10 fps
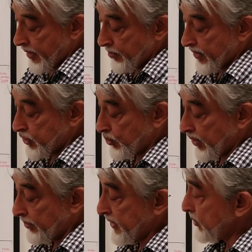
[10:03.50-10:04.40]
but you
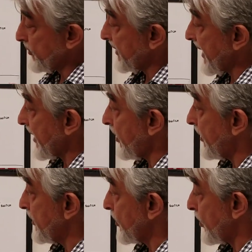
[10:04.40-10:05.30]
will be using that on
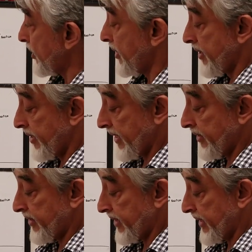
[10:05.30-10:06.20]
your,
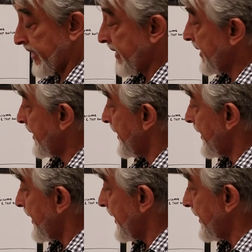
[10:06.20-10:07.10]
in
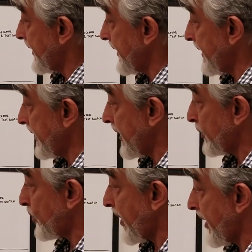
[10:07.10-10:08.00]
the
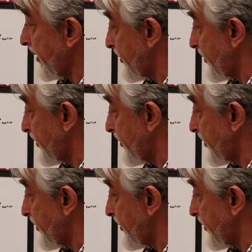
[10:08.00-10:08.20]
wiring